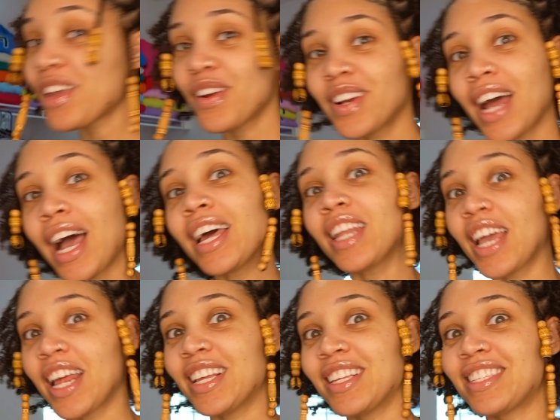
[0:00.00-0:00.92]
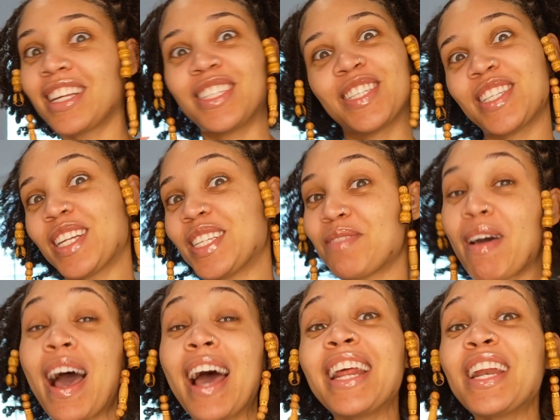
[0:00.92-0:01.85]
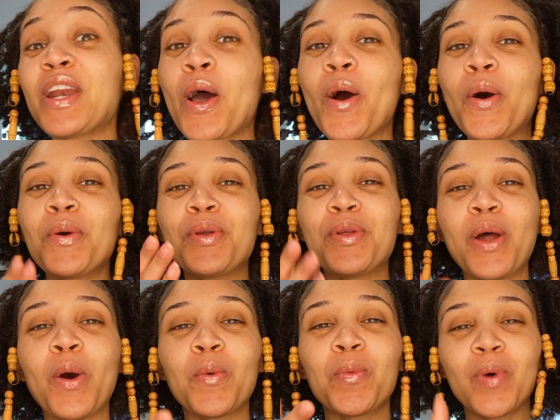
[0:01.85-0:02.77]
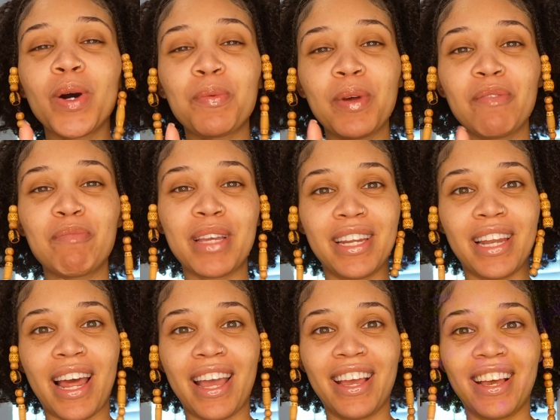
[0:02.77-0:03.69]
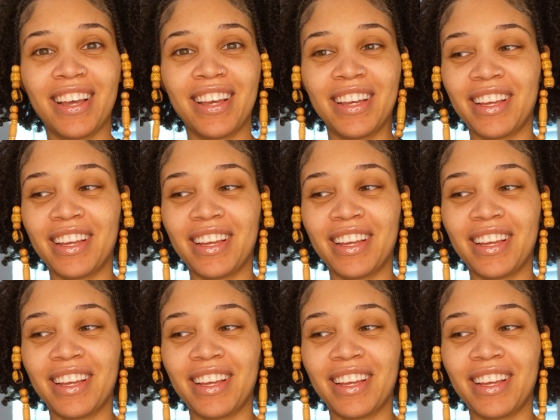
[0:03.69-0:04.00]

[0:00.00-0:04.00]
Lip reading: you're dilated such and such amount. I didn't know, you know, what would have been like.